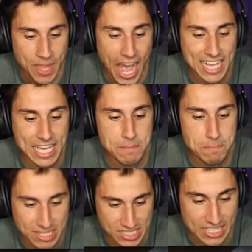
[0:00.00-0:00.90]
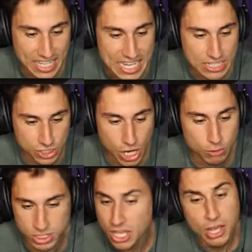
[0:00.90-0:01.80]
I keep missing the East
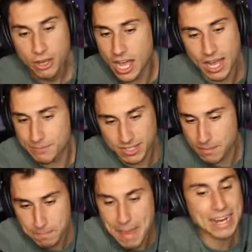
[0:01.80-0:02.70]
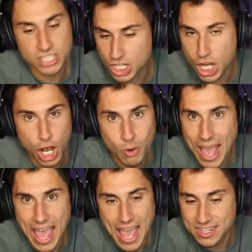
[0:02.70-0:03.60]
Coast. Uh, Mexico
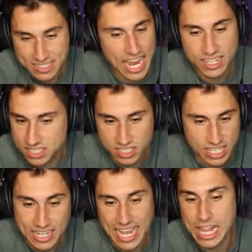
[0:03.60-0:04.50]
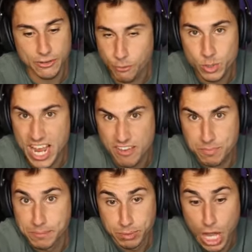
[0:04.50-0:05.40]
and, and Texas and California have
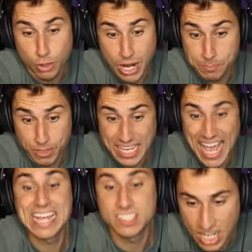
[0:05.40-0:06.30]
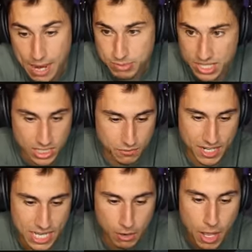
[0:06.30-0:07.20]
been blown up like eight times in this
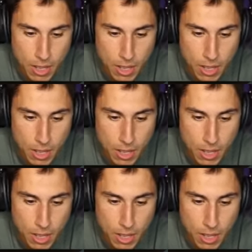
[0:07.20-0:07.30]
video,